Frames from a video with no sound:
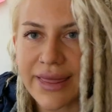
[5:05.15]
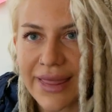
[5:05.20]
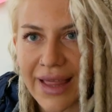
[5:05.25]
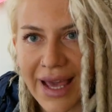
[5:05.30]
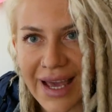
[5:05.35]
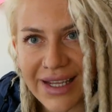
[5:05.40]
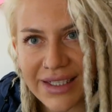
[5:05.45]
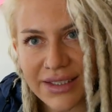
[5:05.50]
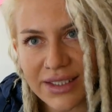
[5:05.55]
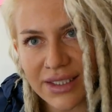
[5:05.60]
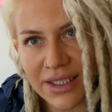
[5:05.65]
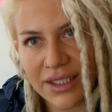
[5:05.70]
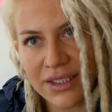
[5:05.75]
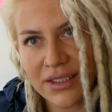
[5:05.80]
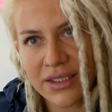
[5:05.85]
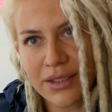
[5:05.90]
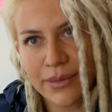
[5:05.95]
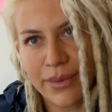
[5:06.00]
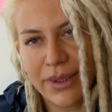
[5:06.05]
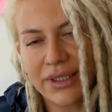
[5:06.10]
That
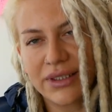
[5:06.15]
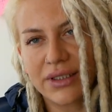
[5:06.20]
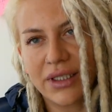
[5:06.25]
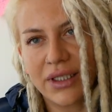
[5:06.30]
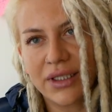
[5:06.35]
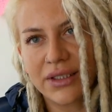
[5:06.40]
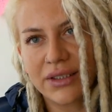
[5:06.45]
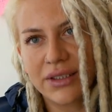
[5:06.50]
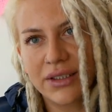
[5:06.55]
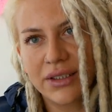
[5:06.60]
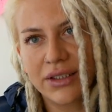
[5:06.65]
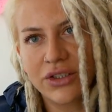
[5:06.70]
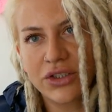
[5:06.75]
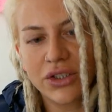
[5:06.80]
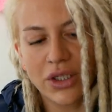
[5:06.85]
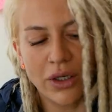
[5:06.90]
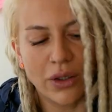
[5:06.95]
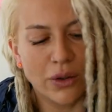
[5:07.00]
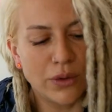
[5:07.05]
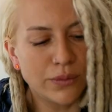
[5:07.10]
is the basics.
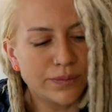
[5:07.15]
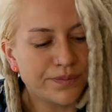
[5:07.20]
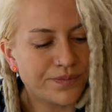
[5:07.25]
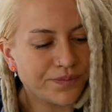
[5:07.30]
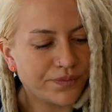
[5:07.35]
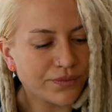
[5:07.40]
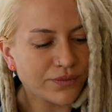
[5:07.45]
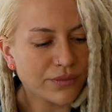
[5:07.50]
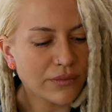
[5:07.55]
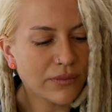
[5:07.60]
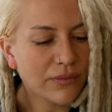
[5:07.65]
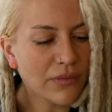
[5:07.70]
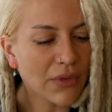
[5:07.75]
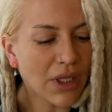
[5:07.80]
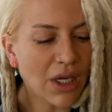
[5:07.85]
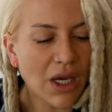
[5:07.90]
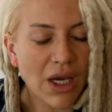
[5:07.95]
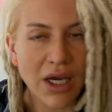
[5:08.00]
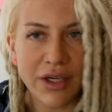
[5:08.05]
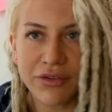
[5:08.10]
So
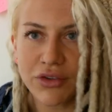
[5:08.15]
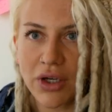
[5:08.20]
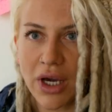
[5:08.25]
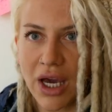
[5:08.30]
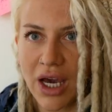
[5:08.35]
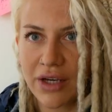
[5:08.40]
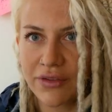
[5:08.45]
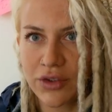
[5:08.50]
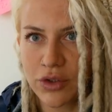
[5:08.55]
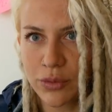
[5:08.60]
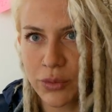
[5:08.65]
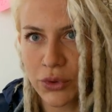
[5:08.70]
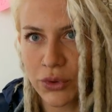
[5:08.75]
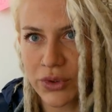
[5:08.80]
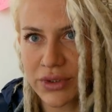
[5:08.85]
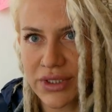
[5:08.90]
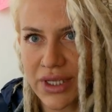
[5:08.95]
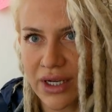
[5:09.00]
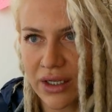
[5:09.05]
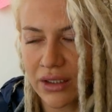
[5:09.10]
If you have your
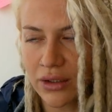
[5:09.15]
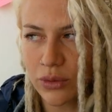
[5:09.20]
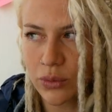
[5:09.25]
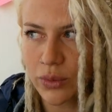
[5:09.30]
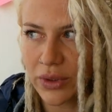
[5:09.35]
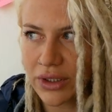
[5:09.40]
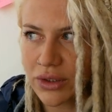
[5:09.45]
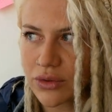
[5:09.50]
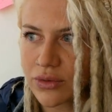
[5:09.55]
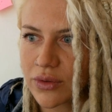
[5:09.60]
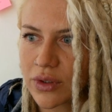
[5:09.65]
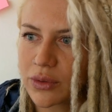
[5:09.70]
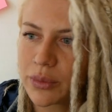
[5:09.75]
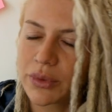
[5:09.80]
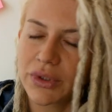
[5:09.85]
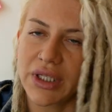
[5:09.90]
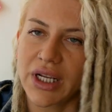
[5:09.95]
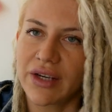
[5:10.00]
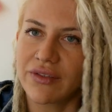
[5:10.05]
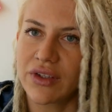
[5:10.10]
motorcycle with your
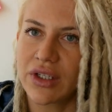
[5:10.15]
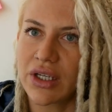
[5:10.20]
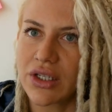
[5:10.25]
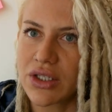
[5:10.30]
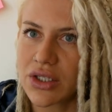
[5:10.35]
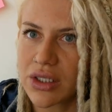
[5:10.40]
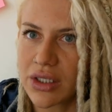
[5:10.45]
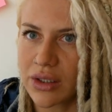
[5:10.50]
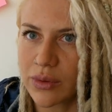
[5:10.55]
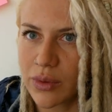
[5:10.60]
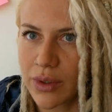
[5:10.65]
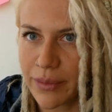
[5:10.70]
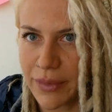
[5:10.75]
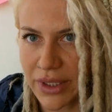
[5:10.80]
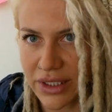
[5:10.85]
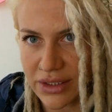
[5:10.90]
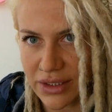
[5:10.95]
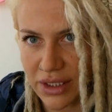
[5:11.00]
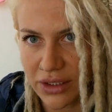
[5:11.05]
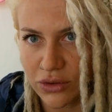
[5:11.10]
roadbook navigation
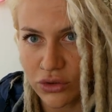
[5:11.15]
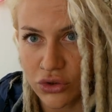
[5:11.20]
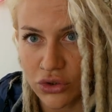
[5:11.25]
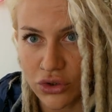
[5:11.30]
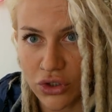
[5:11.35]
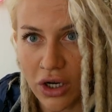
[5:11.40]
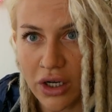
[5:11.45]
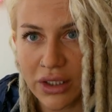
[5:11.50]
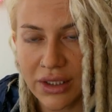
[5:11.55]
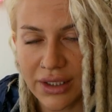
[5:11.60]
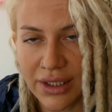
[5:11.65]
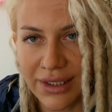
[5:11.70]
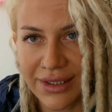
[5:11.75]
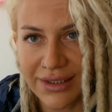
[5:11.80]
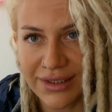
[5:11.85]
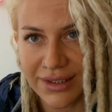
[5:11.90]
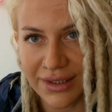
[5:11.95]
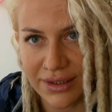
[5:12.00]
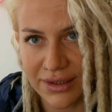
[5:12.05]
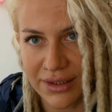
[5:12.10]
equipment and you do not need
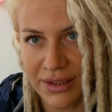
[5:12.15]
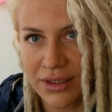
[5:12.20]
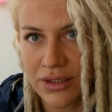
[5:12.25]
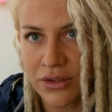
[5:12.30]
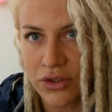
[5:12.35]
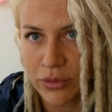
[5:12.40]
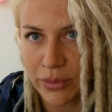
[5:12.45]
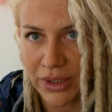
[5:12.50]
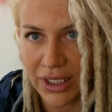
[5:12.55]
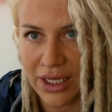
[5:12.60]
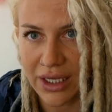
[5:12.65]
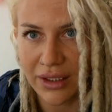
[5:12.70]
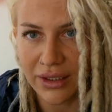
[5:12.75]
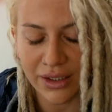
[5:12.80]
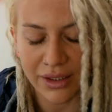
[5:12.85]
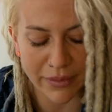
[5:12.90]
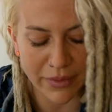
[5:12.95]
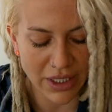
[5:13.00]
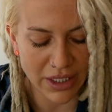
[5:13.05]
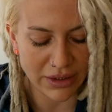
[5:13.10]
assistance, you're
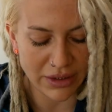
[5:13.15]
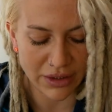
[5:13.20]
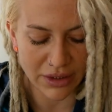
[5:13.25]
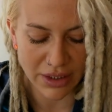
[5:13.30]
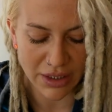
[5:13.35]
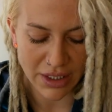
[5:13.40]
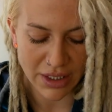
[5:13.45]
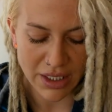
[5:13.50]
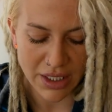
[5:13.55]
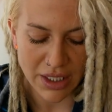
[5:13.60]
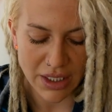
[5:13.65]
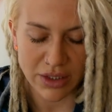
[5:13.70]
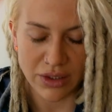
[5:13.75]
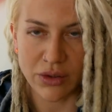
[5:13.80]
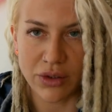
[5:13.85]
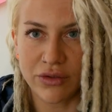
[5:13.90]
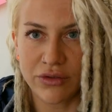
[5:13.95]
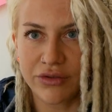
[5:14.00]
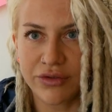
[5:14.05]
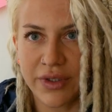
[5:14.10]
mechanically minded,
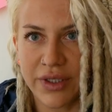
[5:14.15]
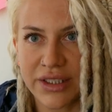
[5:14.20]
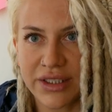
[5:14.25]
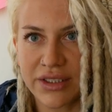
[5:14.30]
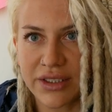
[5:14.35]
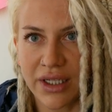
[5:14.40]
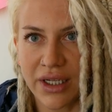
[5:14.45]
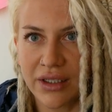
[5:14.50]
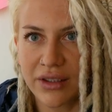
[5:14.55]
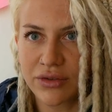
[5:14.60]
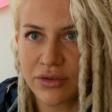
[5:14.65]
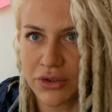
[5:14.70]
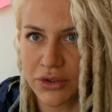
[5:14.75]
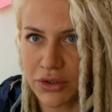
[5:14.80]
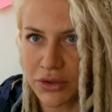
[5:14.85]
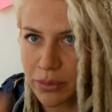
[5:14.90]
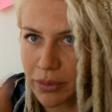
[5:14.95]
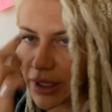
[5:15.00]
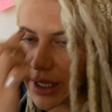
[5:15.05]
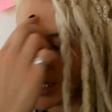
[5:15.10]
you can fix stuff
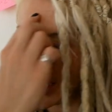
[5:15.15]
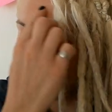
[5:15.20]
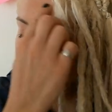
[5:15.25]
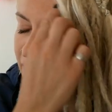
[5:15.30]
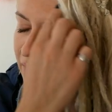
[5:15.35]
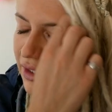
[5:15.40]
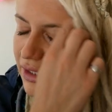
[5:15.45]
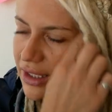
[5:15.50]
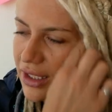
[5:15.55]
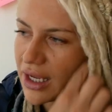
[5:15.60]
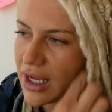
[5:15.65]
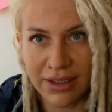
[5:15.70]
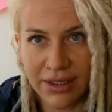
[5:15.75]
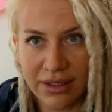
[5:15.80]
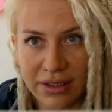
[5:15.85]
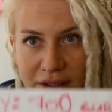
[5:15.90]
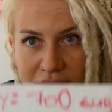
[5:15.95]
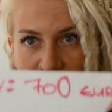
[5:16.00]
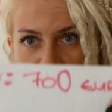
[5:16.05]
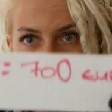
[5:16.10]
on your bike,
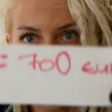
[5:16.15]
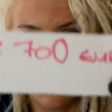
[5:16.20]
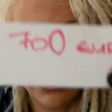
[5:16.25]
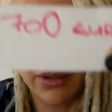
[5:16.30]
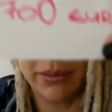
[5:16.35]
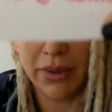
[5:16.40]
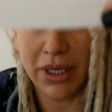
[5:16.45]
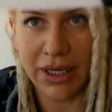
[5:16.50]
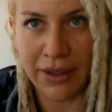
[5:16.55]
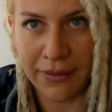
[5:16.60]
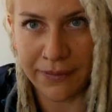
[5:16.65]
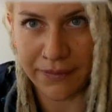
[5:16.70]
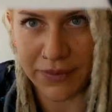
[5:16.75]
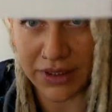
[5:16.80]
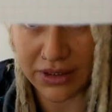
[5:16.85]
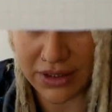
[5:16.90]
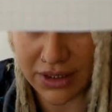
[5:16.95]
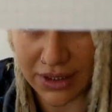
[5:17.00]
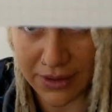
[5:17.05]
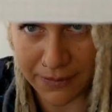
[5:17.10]
this is all you're going to pay.
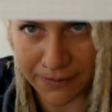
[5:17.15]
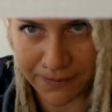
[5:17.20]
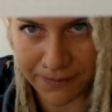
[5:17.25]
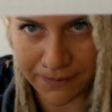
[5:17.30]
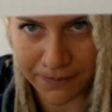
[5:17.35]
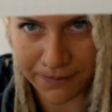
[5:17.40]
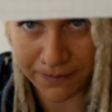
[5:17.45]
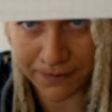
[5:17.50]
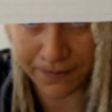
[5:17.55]
That's it.